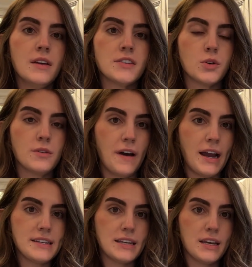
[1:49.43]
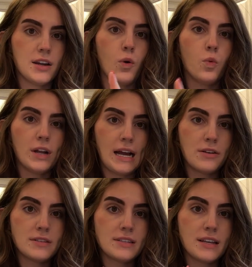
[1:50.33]
So if I did 1
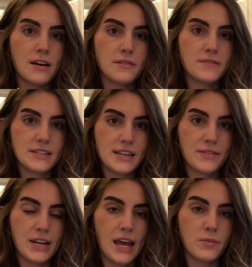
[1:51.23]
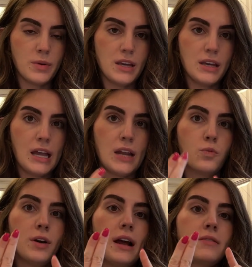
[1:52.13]
ounce of 7NB and
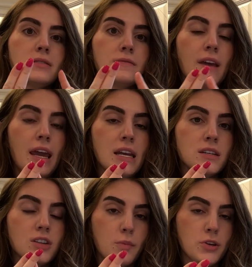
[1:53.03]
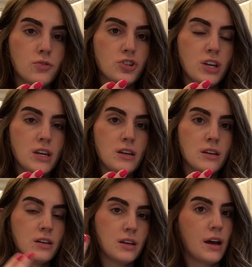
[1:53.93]
1 ounce of
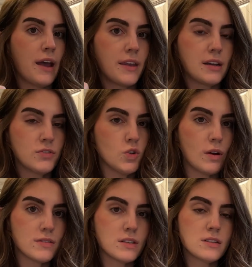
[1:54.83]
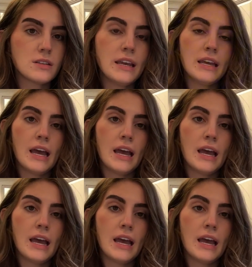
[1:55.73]
8WG, I then have 2 ounces.